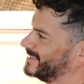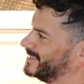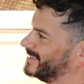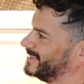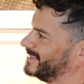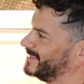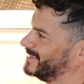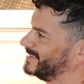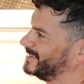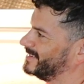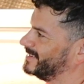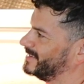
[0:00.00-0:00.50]

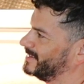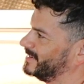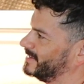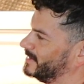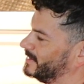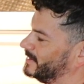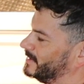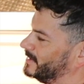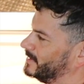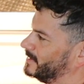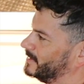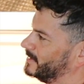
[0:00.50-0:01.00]

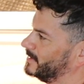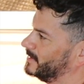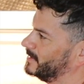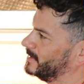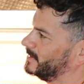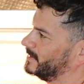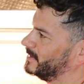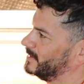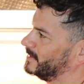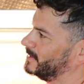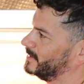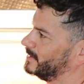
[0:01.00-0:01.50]

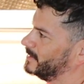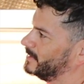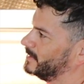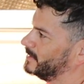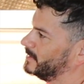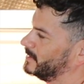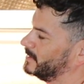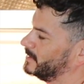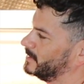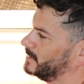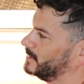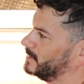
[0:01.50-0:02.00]

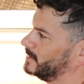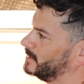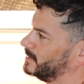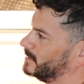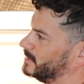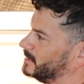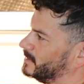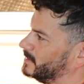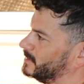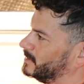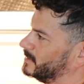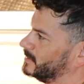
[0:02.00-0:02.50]

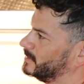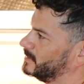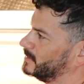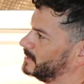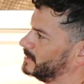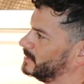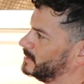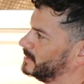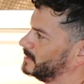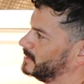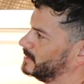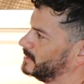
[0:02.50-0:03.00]

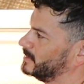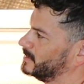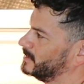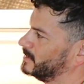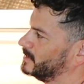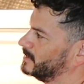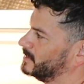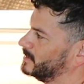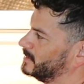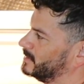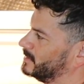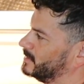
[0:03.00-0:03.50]

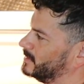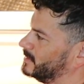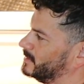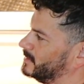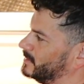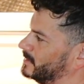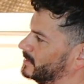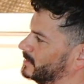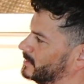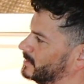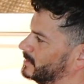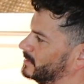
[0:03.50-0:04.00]

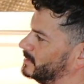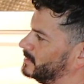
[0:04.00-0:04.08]
This person isn't speaking.